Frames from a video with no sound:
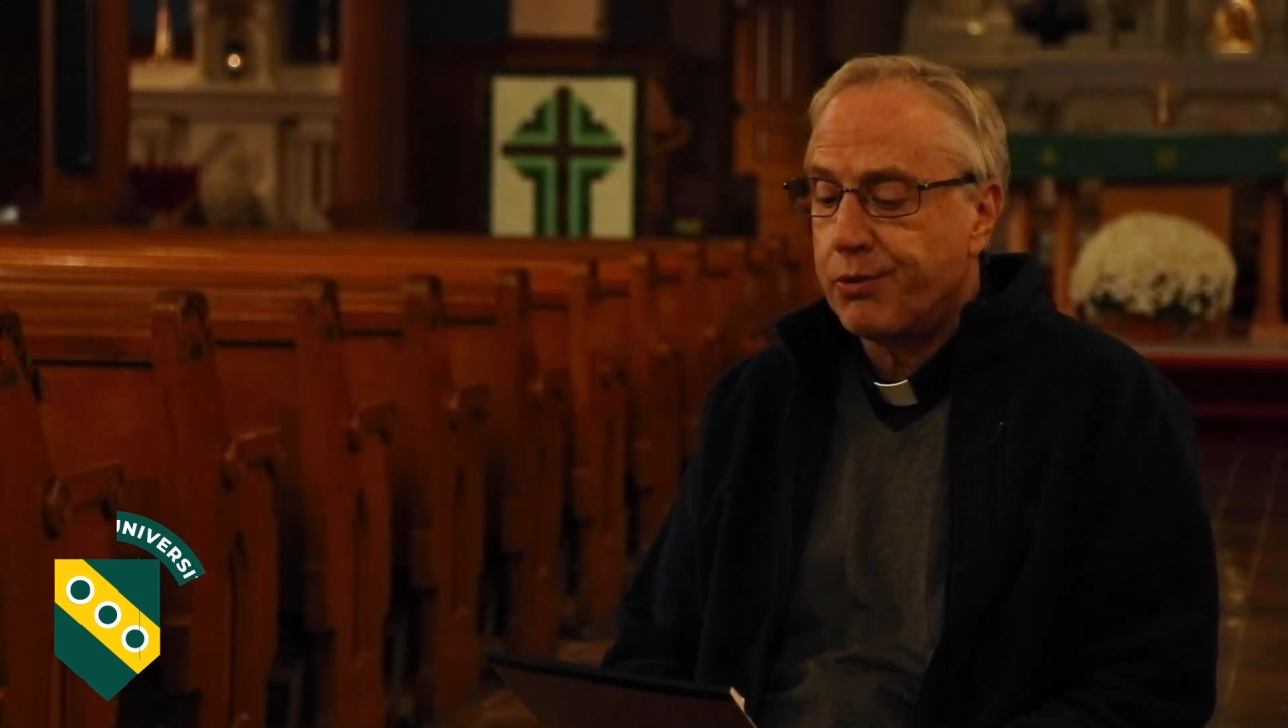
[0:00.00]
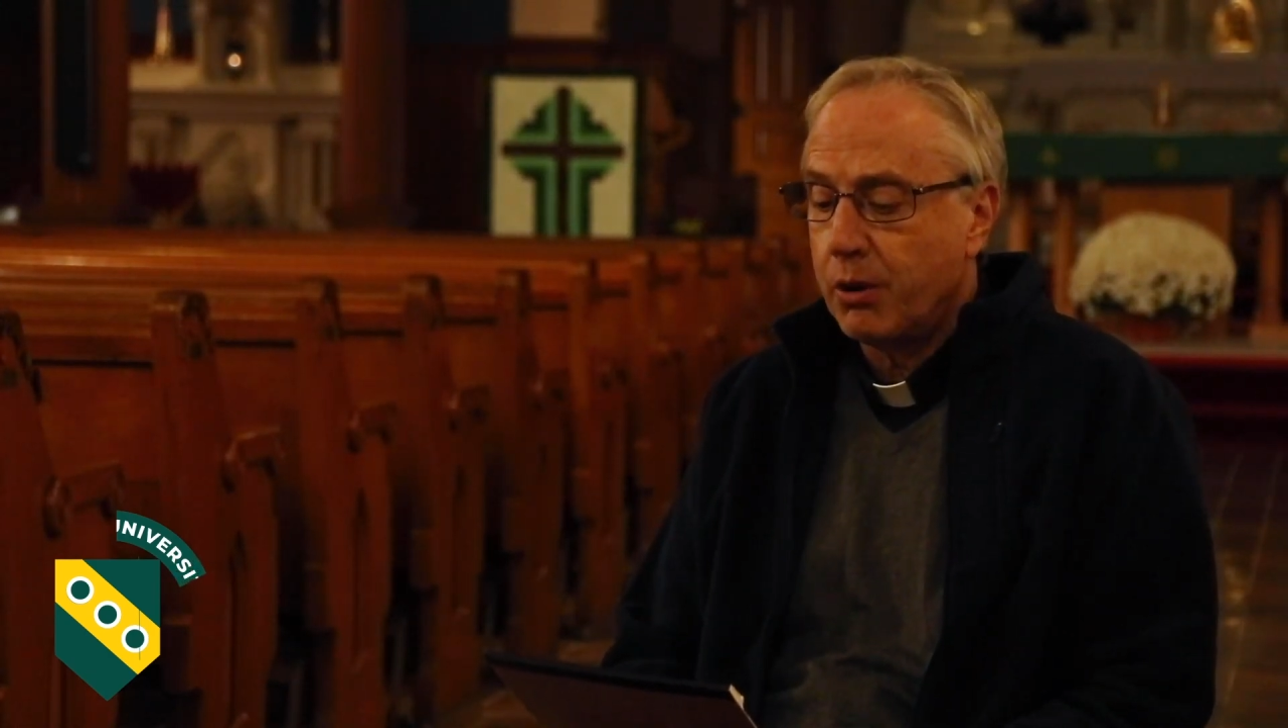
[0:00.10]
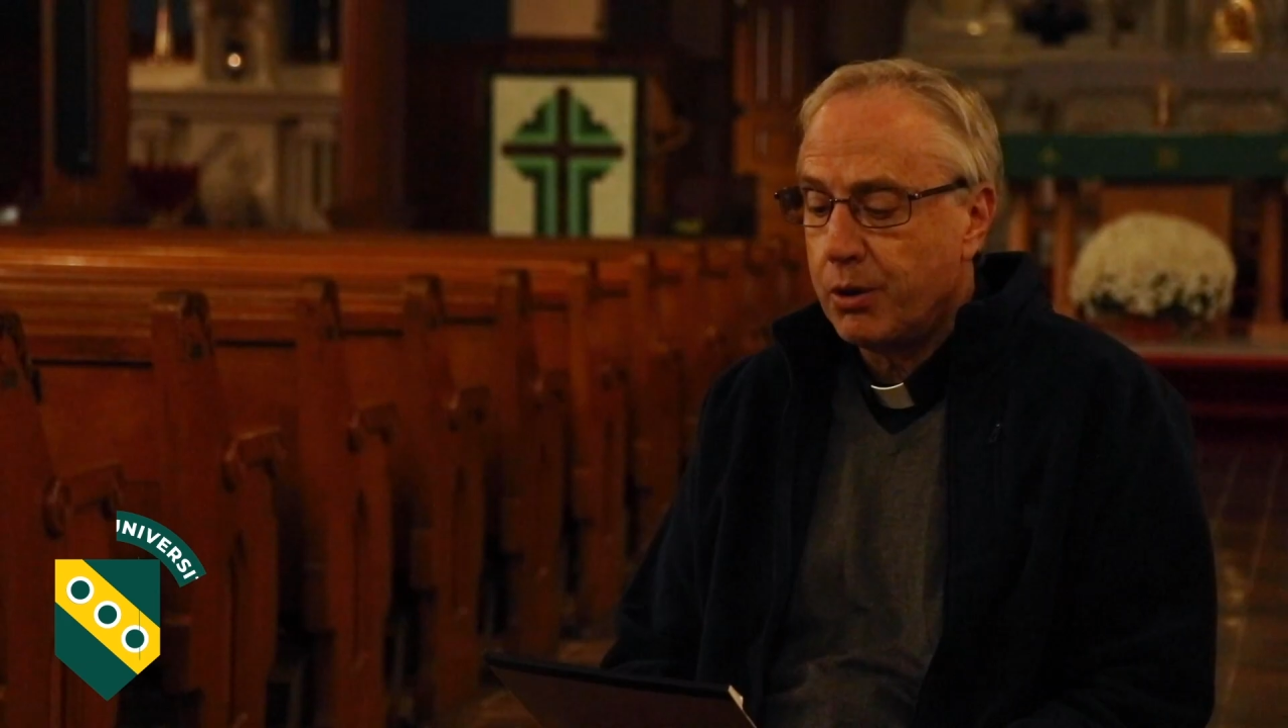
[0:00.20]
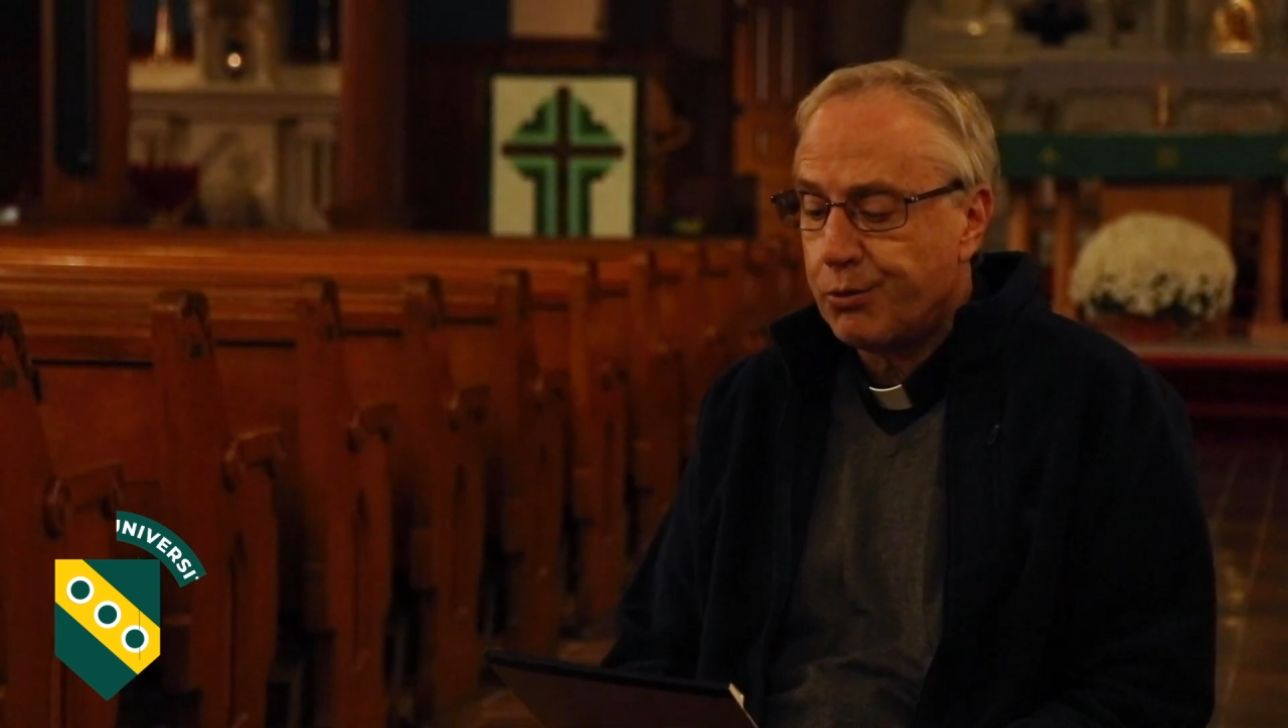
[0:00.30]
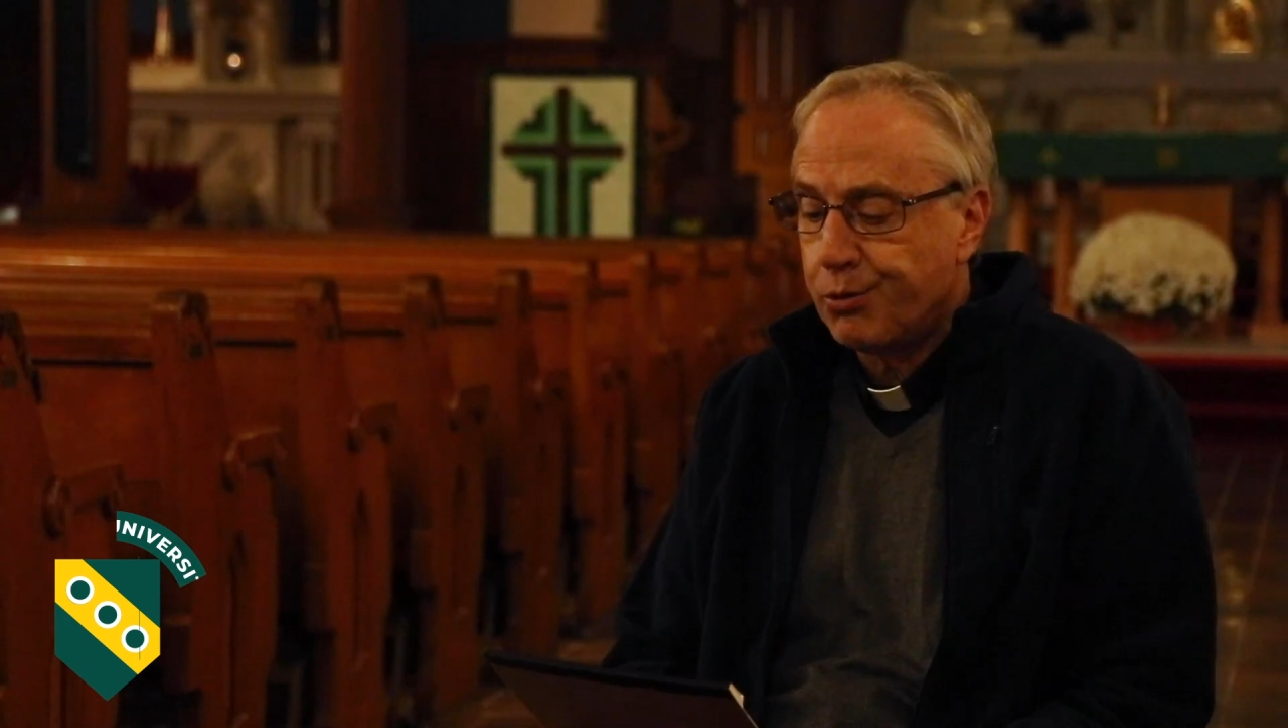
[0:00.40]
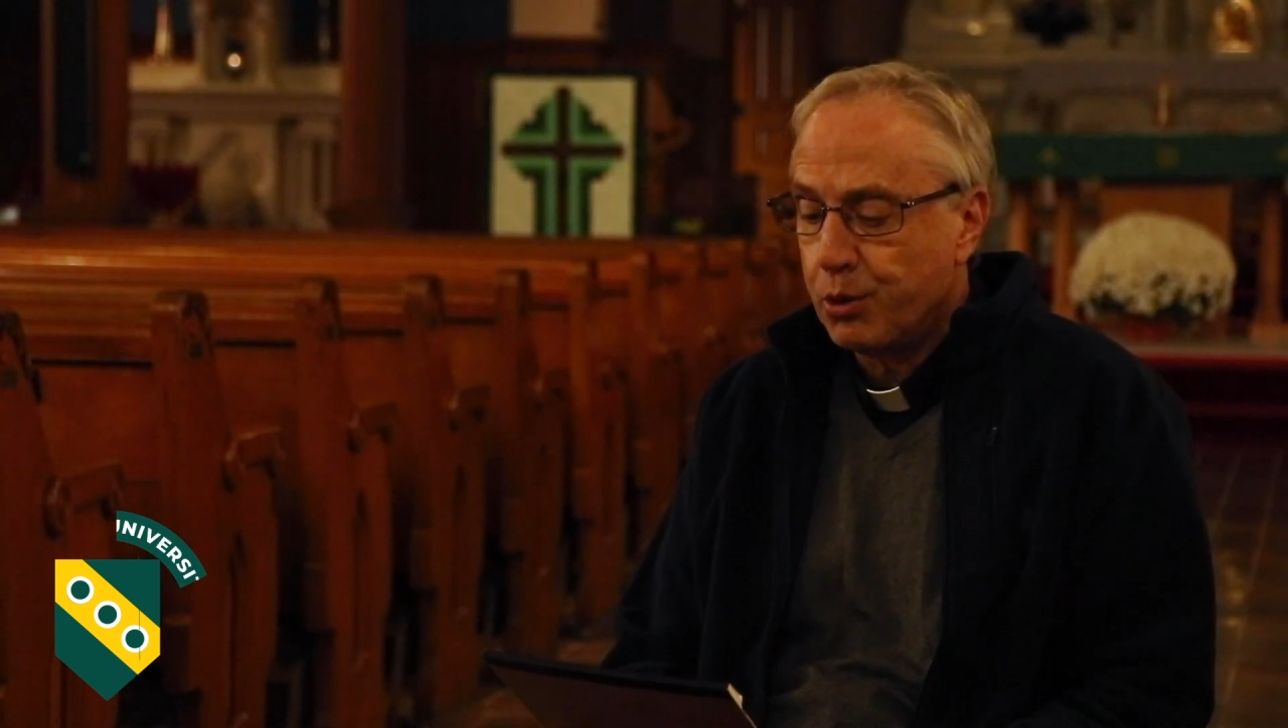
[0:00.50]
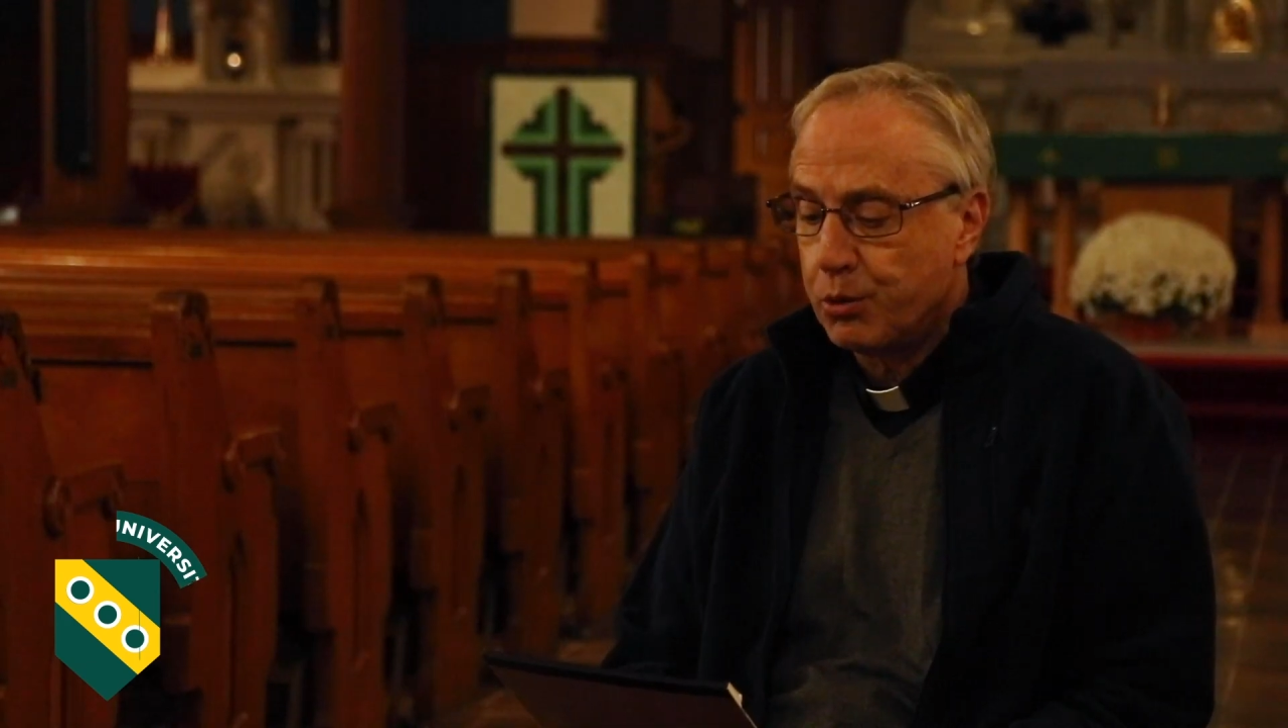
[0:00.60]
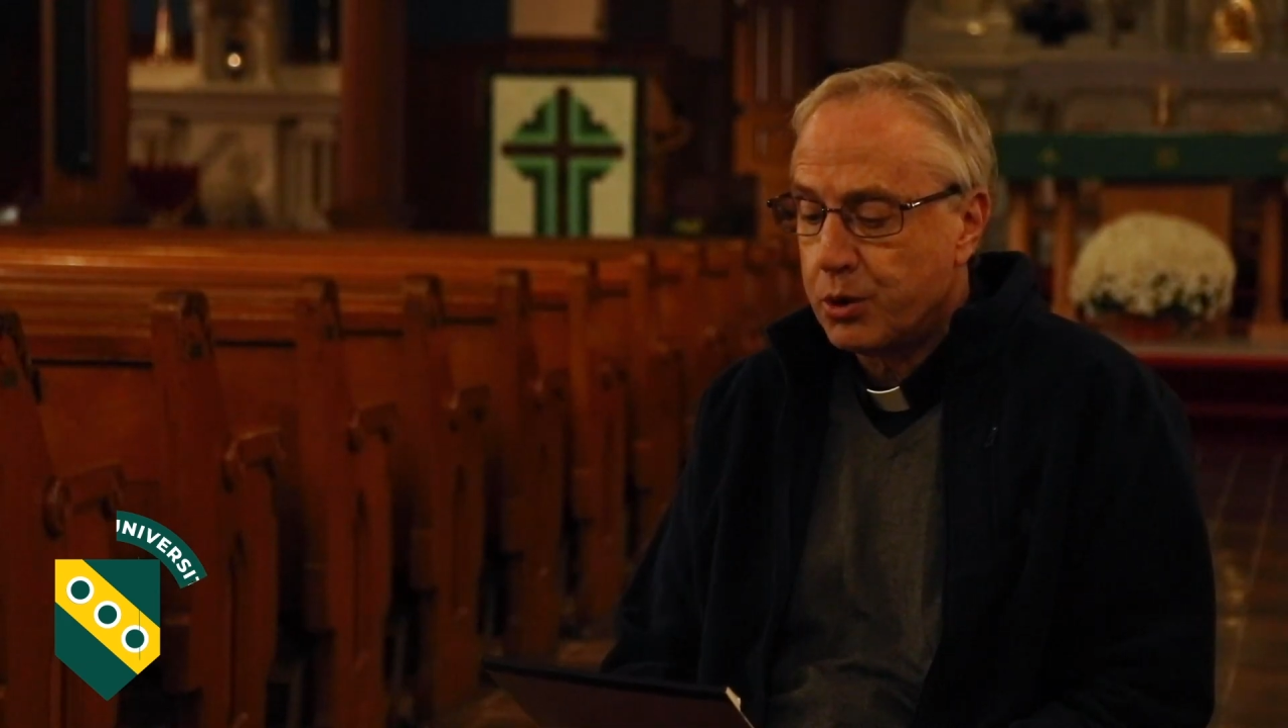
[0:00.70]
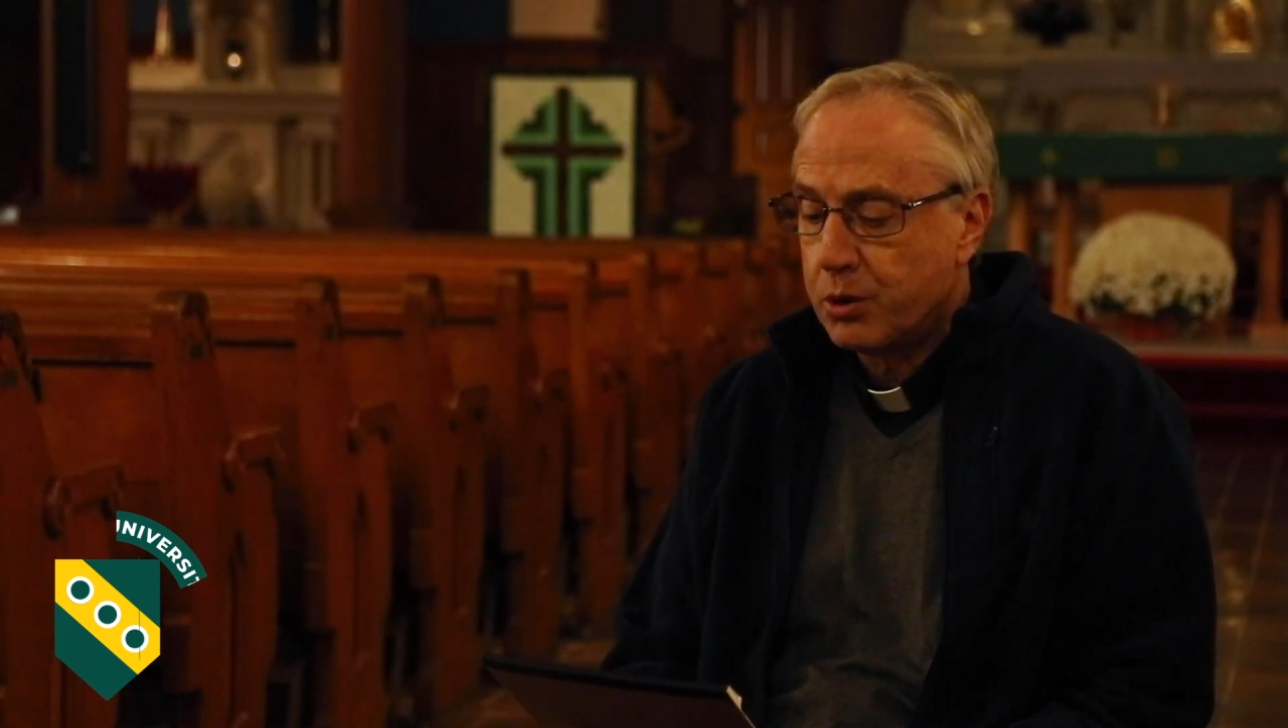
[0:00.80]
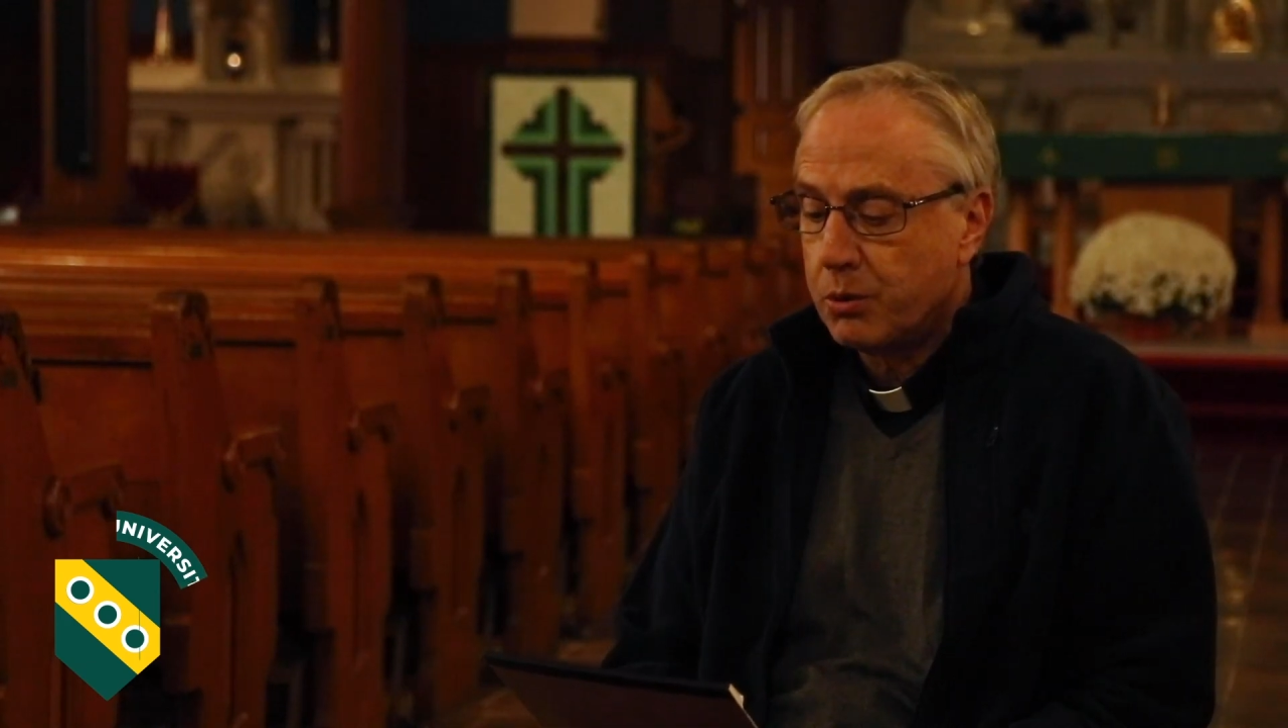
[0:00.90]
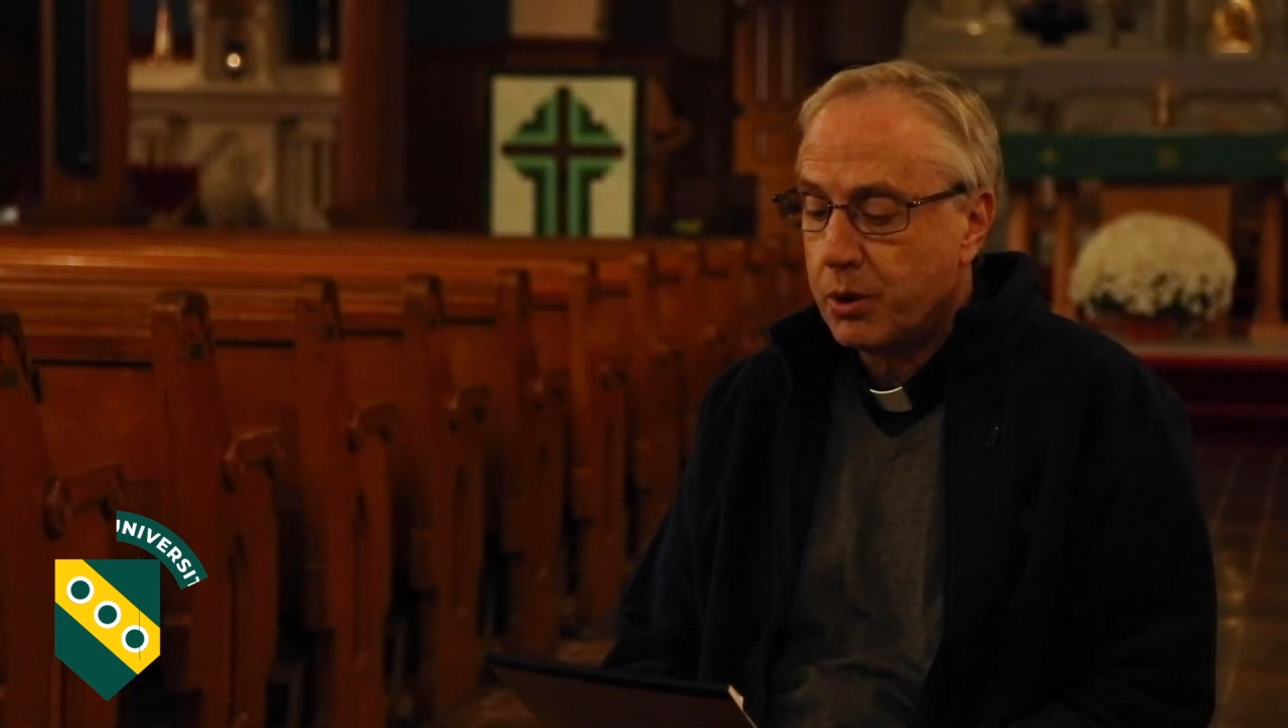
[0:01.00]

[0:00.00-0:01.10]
varied fruits